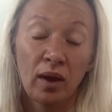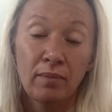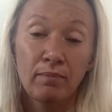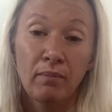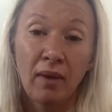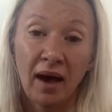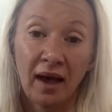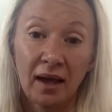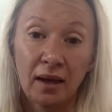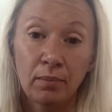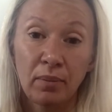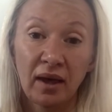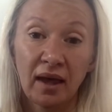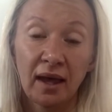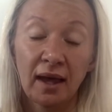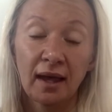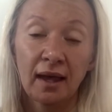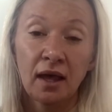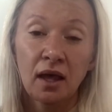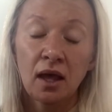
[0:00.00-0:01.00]
may
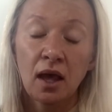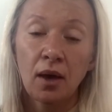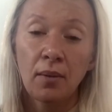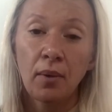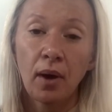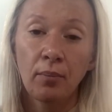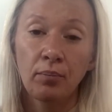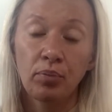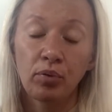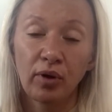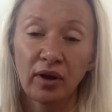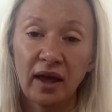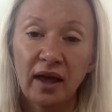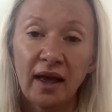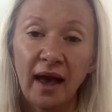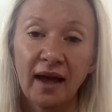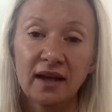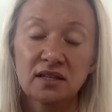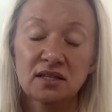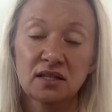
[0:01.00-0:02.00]
be
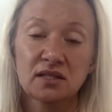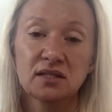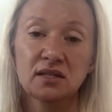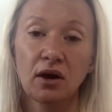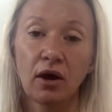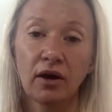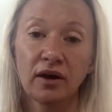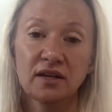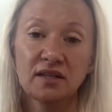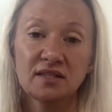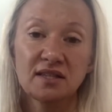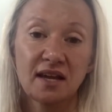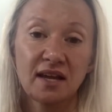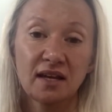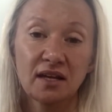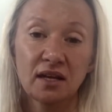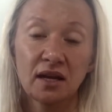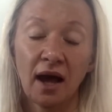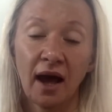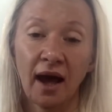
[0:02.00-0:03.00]
bringing exercise
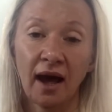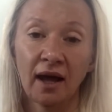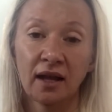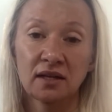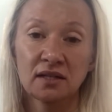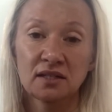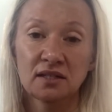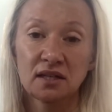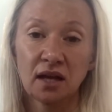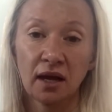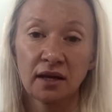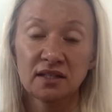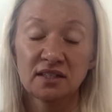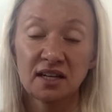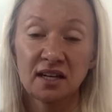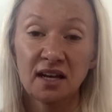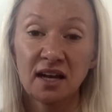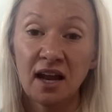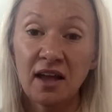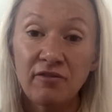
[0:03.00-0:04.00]
in and
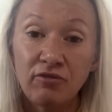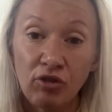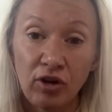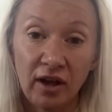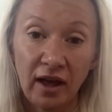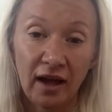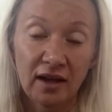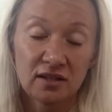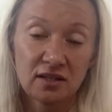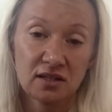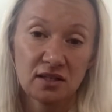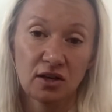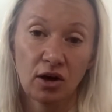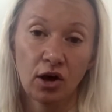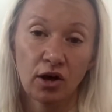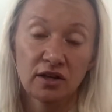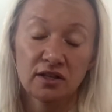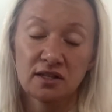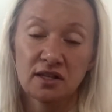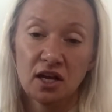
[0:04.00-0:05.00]
delivering
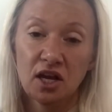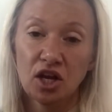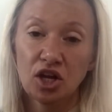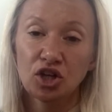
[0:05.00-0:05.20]
exercise